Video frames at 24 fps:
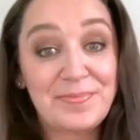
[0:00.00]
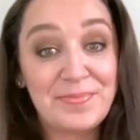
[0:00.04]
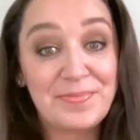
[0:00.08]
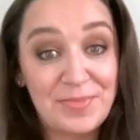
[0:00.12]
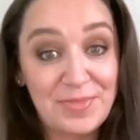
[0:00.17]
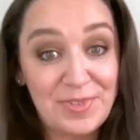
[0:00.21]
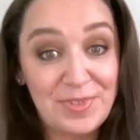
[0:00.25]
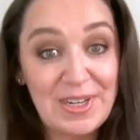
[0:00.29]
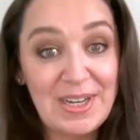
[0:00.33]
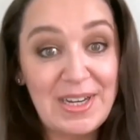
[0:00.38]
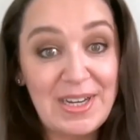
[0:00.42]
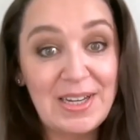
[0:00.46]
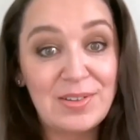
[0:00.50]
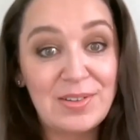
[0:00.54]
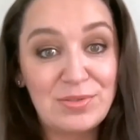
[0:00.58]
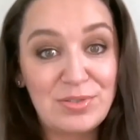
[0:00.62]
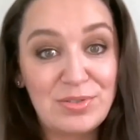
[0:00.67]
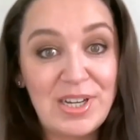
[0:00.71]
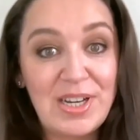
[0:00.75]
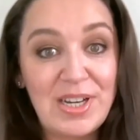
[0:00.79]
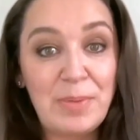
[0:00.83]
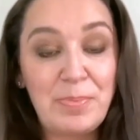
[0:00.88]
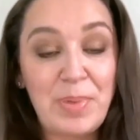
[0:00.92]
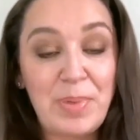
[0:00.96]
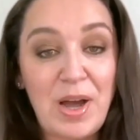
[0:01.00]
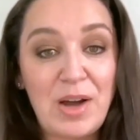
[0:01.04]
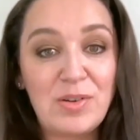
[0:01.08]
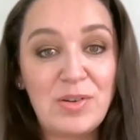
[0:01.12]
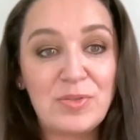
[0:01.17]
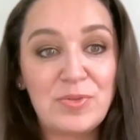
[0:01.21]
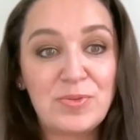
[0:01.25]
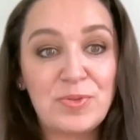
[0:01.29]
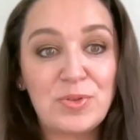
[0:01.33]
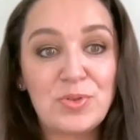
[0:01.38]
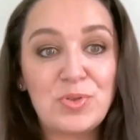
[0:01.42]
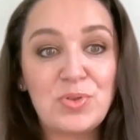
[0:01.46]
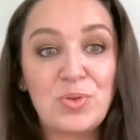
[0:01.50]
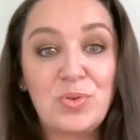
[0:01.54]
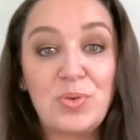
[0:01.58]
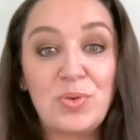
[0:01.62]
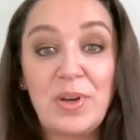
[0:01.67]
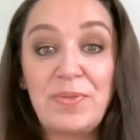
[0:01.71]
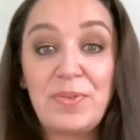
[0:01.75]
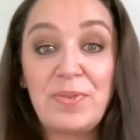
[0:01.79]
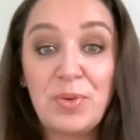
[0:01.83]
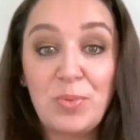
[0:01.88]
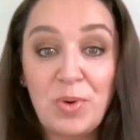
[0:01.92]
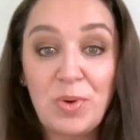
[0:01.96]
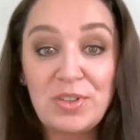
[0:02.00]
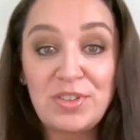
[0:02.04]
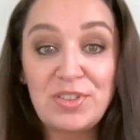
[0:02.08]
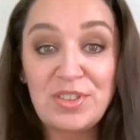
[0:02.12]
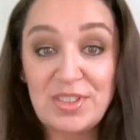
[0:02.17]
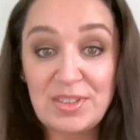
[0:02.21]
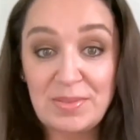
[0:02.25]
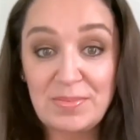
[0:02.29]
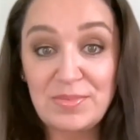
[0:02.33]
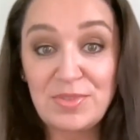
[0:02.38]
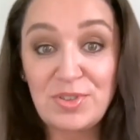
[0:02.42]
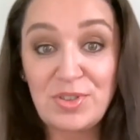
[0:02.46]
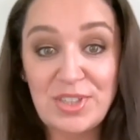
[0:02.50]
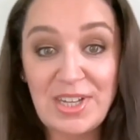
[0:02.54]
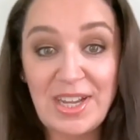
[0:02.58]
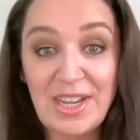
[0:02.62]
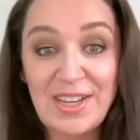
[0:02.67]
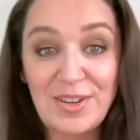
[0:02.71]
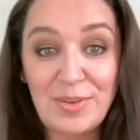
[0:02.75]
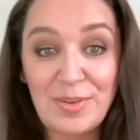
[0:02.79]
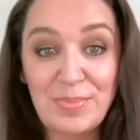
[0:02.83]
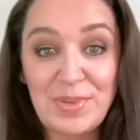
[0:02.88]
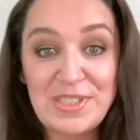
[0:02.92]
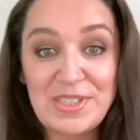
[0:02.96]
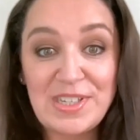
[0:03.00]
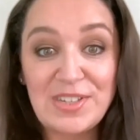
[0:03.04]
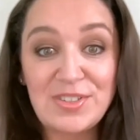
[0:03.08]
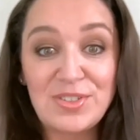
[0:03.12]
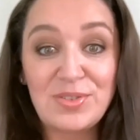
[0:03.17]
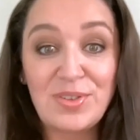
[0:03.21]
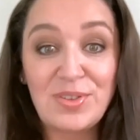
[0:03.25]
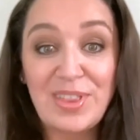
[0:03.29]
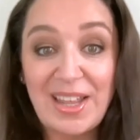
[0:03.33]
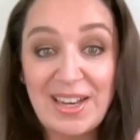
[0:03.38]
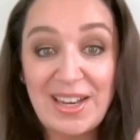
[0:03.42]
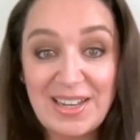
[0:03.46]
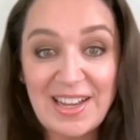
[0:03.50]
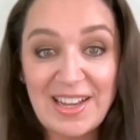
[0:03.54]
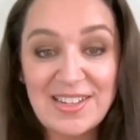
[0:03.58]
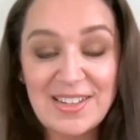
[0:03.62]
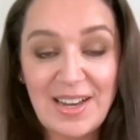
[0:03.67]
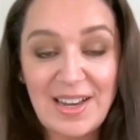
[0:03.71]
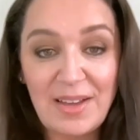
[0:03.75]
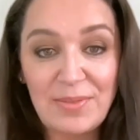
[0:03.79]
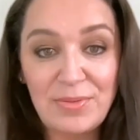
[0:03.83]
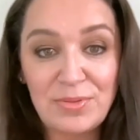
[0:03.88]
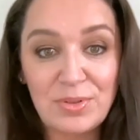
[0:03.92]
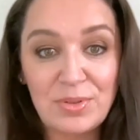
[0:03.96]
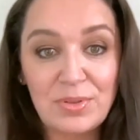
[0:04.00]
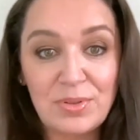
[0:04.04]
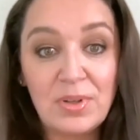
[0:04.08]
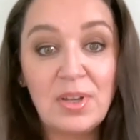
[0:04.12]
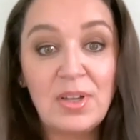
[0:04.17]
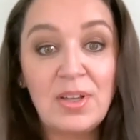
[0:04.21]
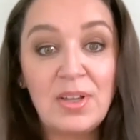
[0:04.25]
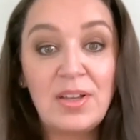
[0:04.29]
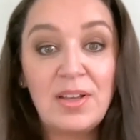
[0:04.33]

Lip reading: Really, really powerful tool if you want to take your business to that next level.